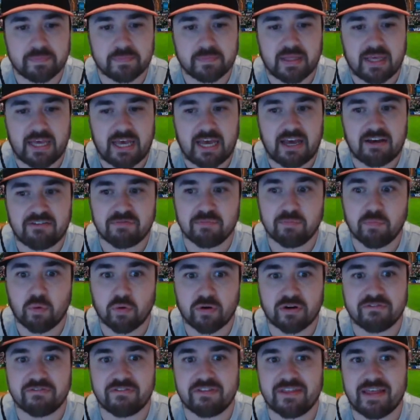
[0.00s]
have
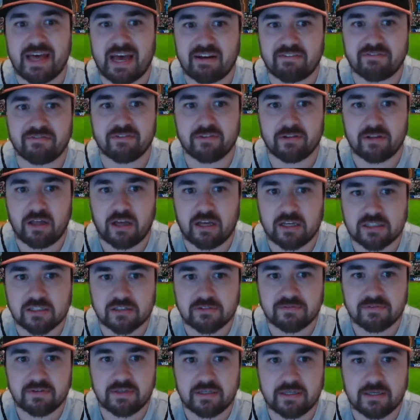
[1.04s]
more of that
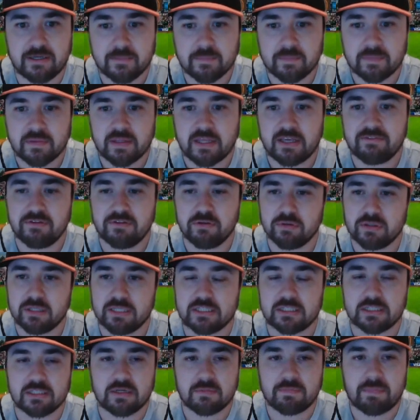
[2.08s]
philosophy. If you
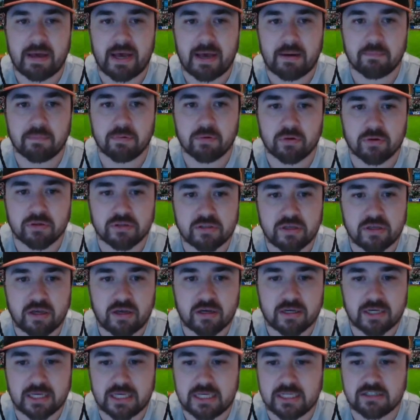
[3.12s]
listen to Pat Burrell
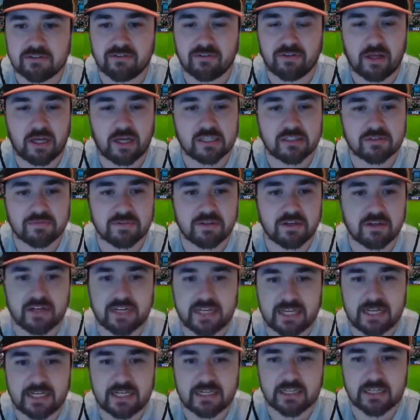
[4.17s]
talk, his philosophy on
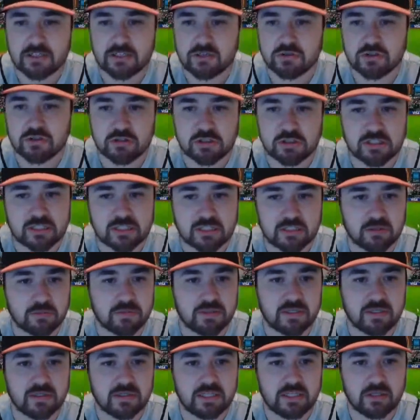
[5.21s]
hitting is you should still
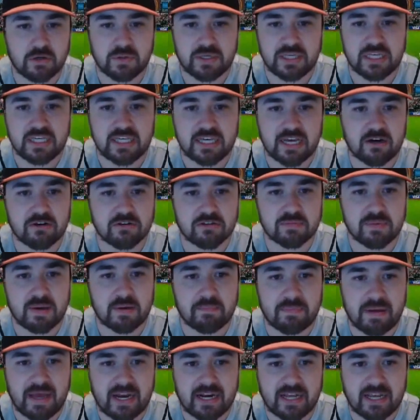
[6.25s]
be, he cares
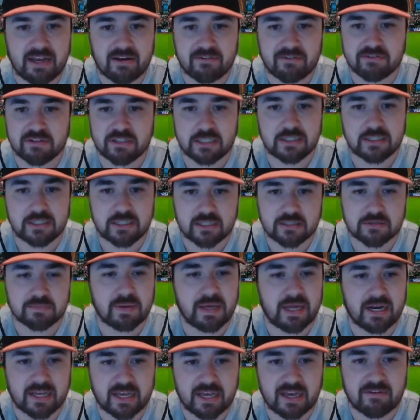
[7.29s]
about batting average. He thinks
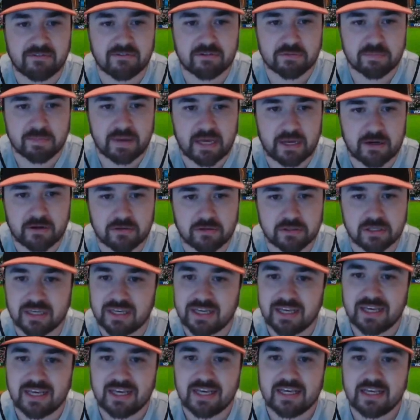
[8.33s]
batting average matters.
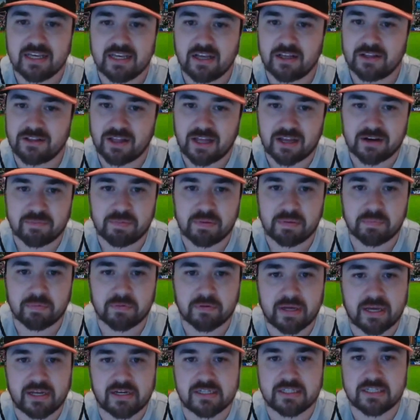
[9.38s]
A lot of people
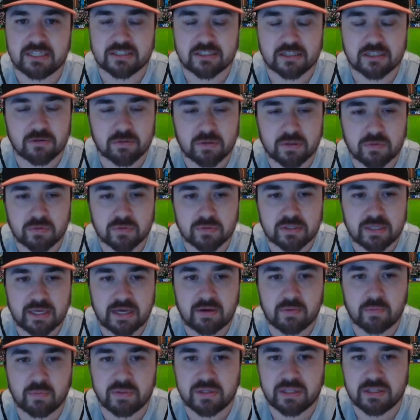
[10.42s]
kind of disagree with
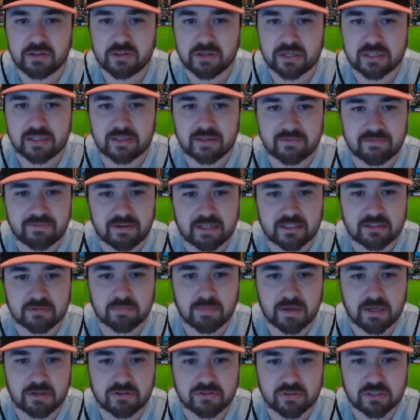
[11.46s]
that when they look at the advanced
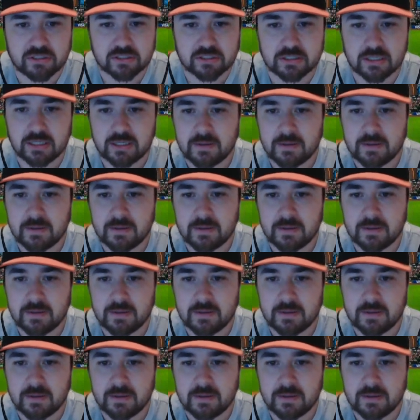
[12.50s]
metrics.